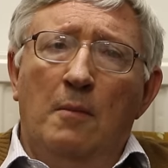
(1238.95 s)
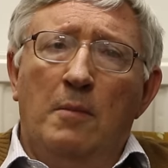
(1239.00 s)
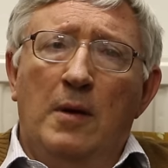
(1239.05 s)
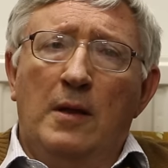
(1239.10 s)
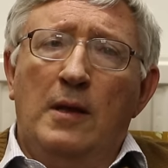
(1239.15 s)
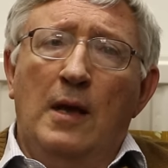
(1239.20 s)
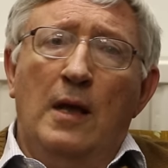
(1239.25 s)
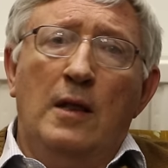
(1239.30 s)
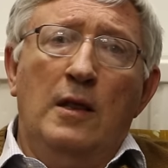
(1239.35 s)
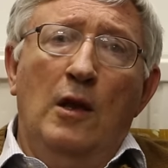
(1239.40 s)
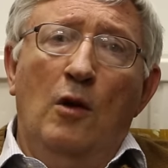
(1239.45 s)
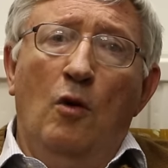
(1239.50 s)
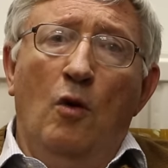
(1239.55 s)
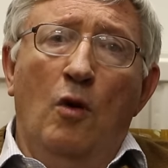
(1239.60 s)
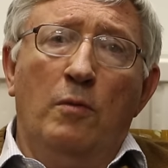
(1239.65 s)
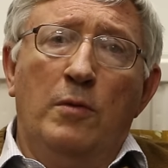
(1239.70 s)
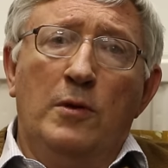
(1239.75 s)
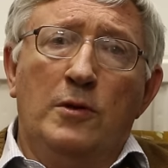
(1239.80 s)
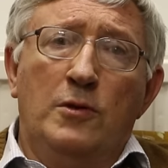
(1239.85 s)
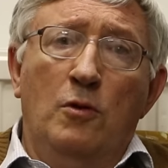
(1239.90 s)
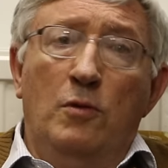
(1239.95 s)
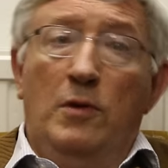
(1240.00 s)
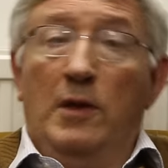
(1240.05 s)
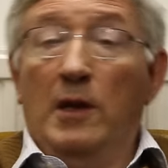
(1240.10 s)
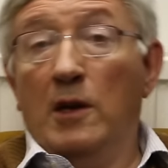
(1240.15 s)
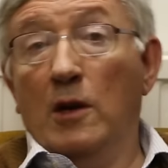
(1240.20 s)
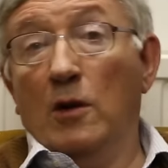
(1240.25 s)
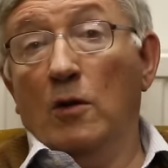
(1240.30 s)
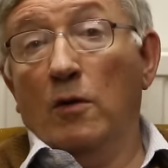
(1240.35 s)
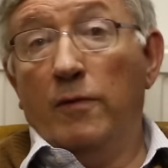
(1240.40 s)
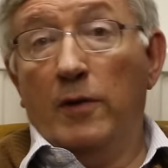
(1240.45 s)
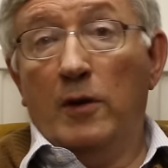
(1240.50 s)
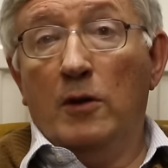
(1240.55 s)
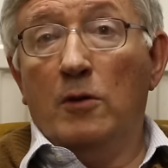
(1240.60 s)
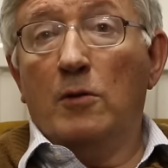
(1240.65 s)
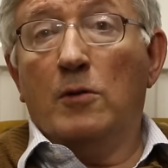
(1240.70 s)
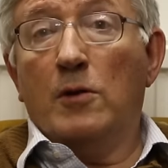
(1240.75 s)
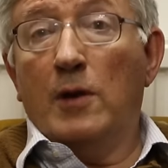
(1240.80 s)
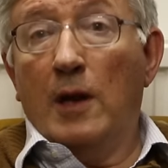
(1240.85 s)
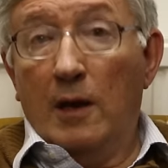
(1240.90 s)
But then they always do. They did over
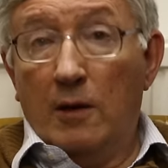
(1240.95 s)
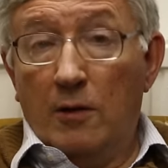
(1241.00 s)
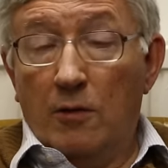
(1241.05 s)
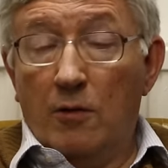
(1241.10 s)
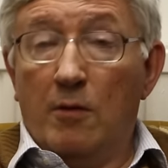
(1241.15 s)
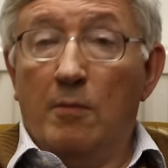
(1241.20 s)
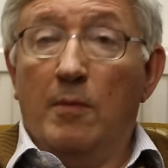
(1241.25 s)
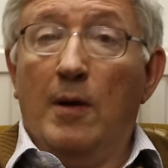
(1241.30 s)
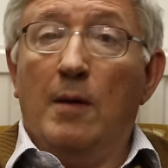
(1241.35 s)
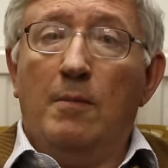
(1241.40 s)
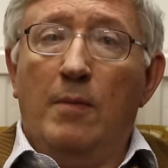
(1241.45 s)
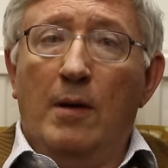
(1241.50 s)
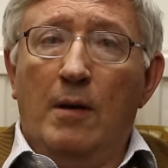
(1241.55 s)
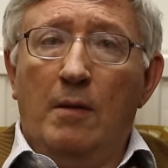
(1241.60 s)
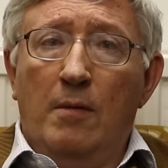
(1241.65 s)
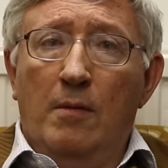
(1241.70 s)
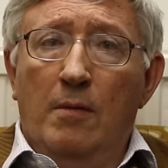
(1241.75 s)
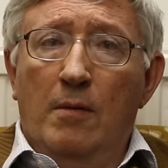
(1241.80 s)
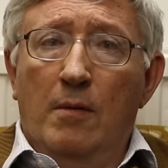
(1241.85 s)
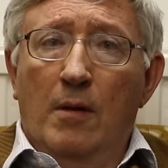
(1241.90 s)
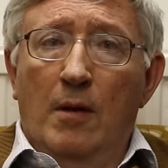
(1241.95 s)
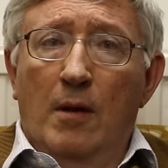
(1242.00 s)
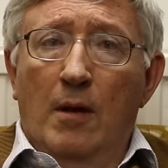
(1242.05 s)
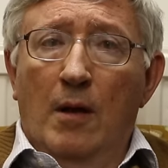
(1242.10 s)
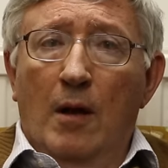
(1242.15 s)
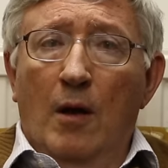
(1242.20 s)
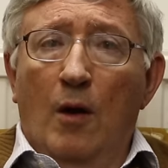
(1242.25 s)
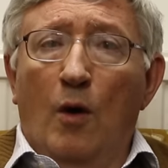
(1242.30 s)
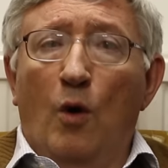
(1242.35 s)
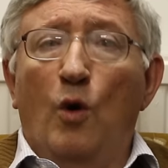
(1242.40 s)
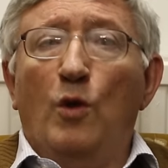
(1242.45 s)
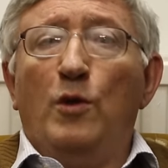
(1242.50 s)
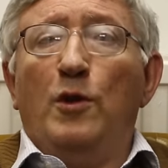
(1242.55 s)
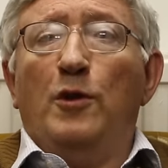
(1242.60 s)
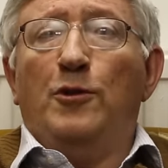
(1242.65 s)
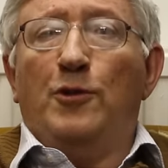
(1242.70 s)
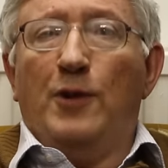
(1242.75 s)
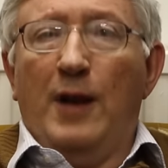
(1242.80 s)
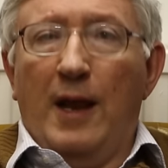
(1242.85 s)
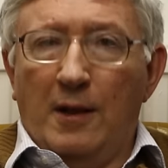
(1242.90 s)
Ukraine, you remember? All the
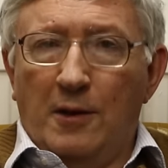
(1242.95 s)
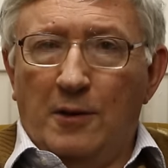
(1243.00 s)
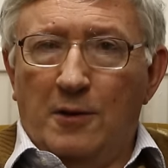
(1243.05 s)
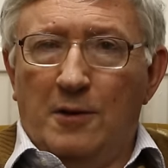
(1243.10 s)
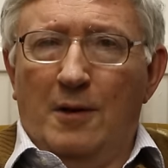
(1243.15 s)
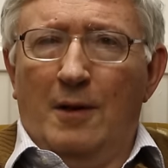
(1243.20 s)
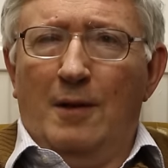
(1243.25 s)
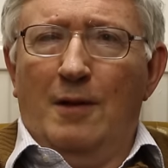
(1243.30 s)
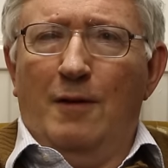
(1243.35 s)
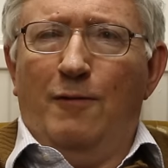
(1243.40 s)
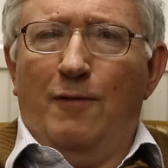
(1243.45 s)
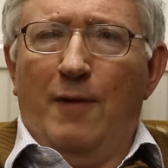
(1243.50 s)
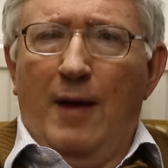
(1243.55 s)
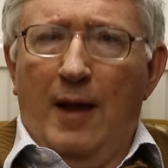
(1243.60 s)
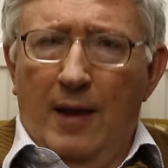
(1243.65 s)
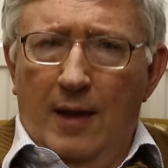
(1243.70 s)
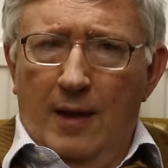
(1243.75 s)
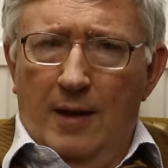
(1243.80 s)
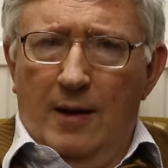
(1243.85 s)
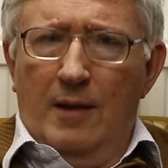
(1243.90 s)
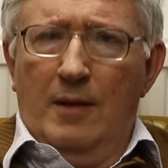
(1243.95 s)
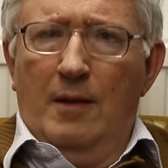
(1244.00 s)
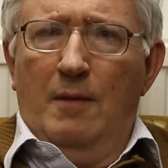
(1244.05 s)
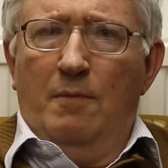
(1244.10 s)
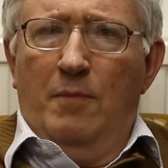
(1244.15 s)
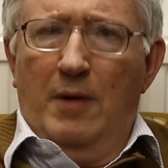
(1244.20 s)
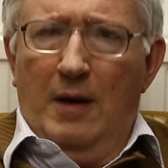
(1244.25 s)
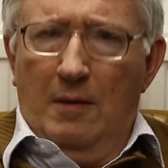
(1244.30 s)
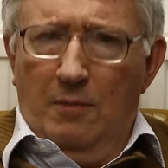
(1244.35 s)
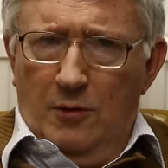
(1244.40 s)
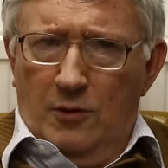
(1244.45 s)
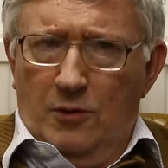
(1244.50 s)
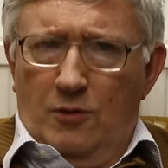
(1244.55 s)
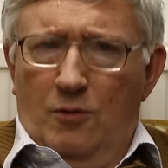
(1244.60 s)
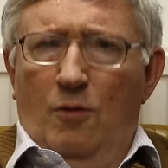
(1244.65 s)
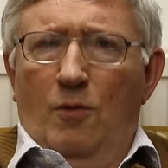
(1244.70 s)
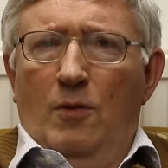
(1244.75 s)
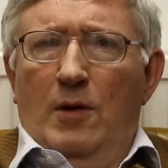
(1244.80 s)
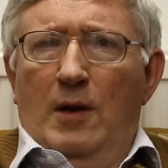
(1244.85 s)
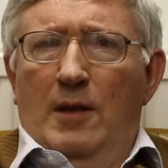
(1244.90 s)
threats and the fire and the
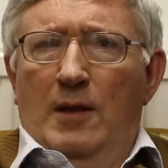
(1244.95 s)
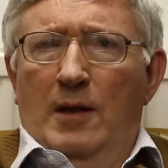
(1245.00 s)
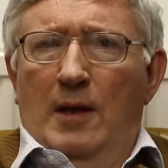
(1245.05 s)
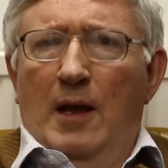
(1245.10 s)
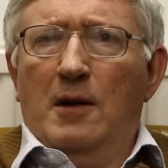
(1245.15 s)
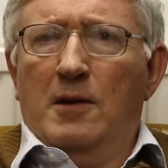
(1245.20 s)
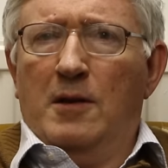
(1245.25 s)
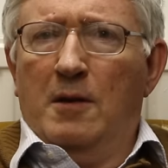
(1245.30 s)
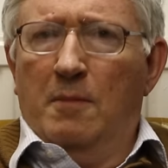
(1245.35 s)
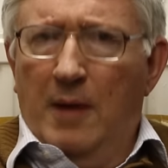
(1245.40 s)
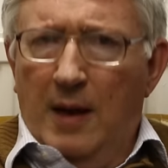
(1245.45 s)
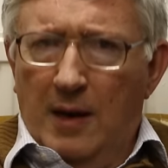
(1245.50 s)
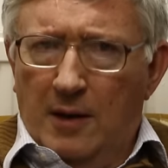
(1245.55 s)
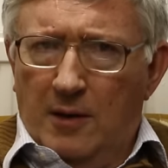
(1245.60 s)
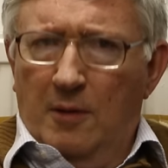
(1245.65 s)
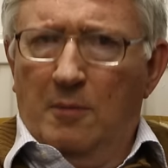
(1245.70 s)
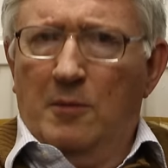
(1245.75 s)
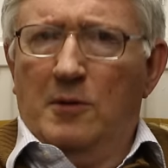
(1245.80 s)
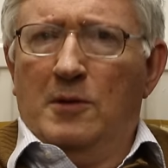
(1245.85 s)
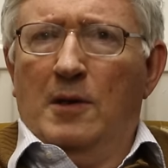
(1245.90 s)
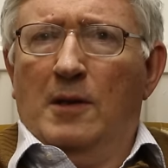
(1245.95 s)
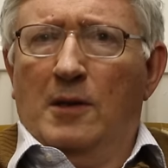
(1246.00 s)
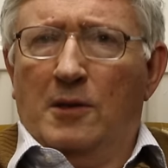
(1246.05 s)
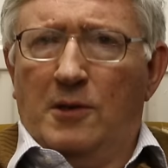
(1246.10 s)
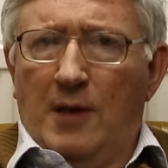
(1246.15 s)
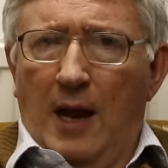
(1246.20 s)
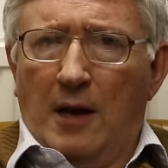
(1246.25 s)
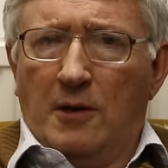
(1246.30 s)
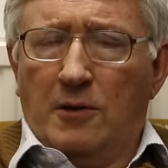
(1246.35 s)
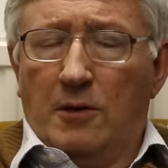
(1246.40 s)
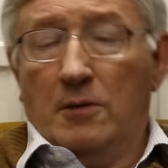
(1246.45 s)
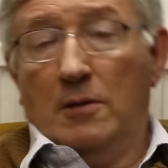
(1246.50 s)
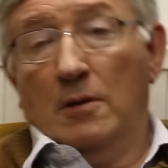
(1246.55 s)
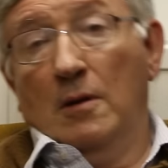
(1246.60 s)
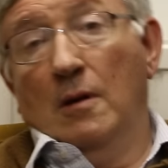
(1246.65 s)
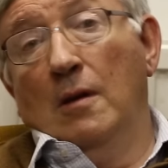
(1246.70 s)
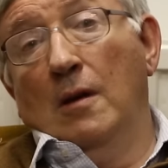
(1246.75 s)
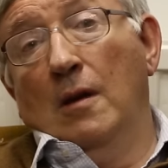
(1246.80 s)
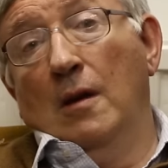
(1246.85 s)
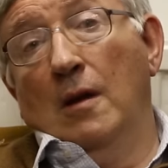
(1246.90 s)
brimstone and the ultimatums and the sanctions.
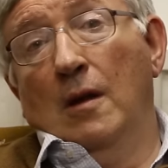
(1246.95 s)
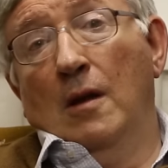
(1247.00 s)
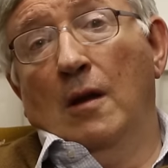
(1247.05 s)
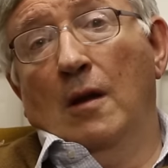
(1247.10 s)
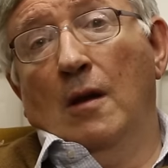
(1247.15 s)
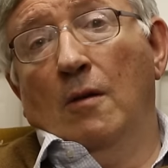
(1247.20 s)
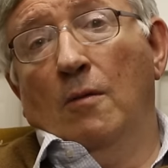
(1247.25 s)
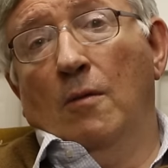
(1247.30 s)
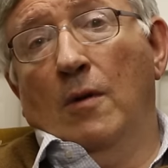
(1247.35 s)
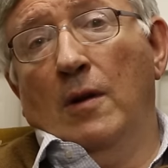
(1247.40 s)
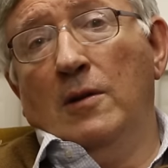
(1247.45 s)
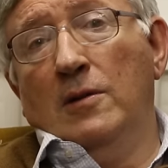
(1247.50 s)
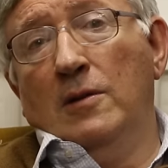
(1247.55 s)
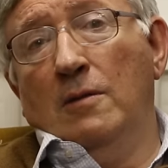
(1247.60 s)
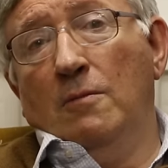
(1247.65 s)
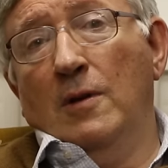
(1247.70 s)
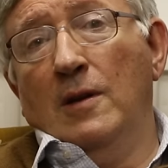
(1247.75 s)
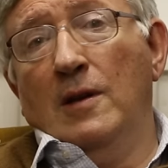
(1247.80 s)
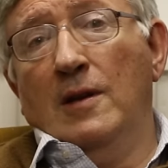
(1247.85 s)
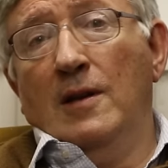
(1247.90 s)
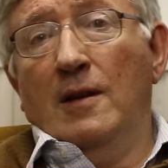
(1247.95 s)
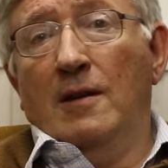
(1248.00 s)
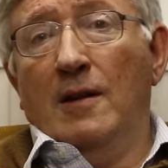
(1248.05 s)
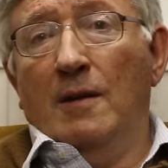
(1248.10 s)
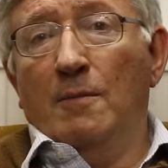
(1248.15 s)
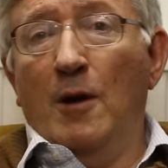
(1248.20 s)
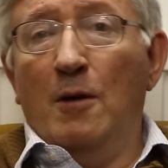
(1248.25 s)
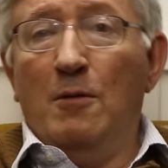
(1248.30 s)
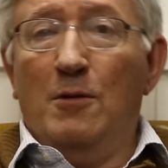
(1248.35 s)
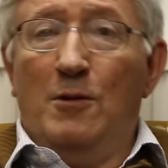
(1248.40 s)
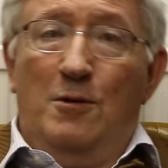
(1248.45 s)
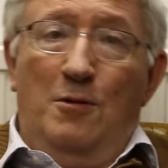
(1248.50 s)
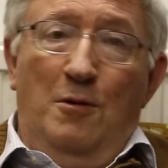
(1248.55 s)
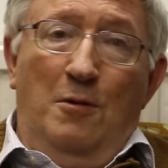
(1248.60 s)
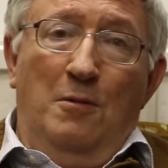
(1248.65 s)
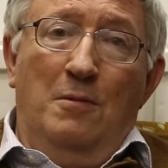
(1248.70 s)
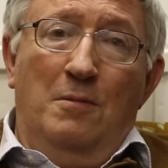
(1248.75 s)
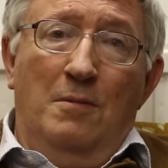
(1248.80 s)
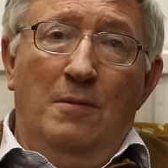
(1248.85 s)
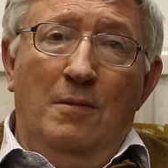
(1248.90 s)
What is it? What did it amount
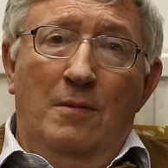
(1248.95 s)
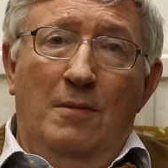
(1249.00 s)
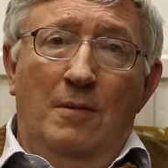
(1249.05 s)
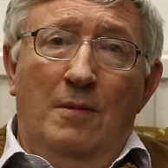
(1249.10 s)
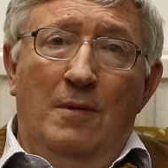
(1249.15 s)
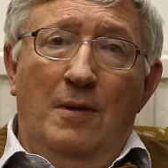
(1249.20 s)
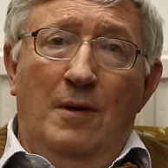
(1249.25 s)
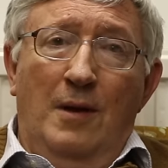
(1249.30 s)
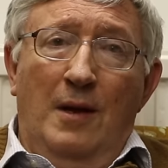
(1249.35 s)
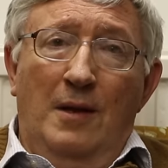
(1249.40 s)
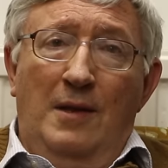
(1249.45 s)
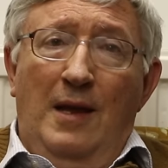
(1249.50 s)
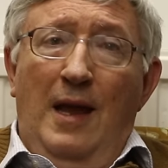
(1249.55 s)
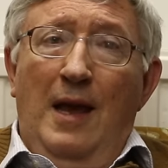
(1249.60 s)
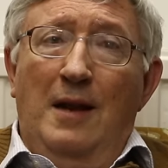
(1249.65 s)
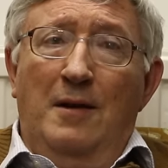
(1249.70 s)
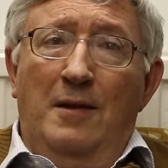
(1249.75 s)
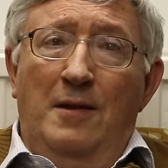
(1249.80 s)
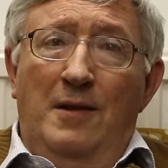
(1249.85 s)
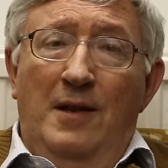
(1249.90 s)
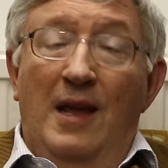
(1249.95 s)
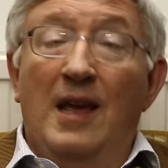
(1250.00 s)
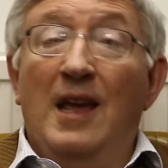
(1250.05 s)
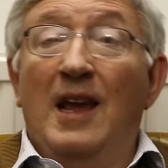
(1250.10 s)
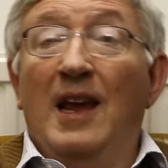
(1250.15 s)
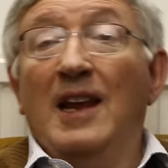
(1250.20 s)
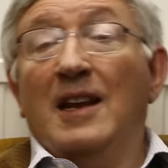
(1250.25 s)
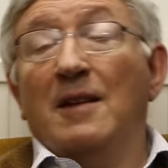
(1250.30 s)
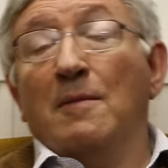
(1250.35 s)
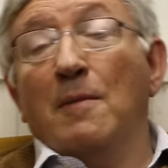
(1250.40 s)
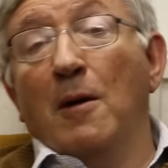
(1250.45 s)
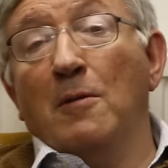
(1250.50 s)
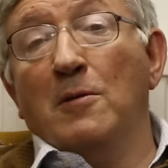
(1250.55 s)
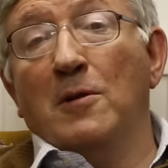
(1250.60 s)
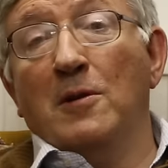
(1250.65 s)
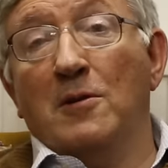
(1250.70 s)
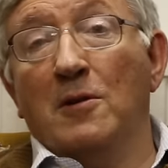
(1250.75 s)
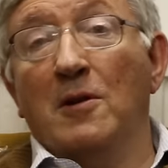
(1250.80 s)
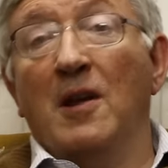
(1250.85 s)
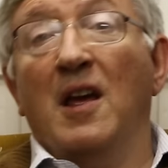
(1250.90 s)
to? At the end of the day, it
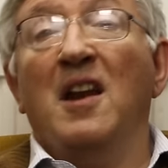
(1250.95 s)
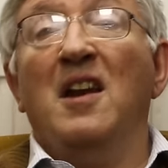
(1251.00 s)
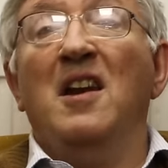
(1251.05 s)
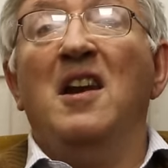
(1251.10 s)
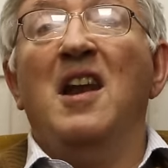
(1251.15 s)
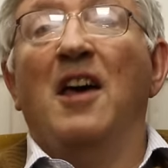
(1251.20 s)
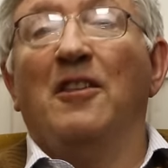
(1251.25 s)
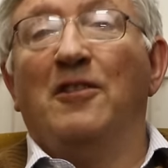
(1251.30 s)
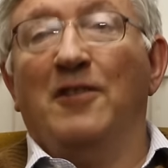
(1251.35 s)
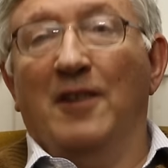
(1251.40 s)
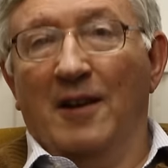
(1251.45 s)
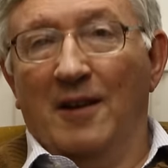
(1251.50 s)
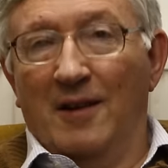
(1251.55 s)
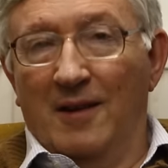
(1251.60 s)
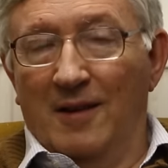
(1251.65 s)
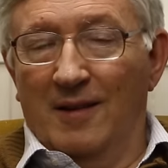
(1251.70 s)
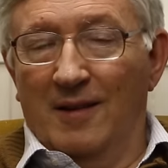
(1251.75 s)
amounted to nothing.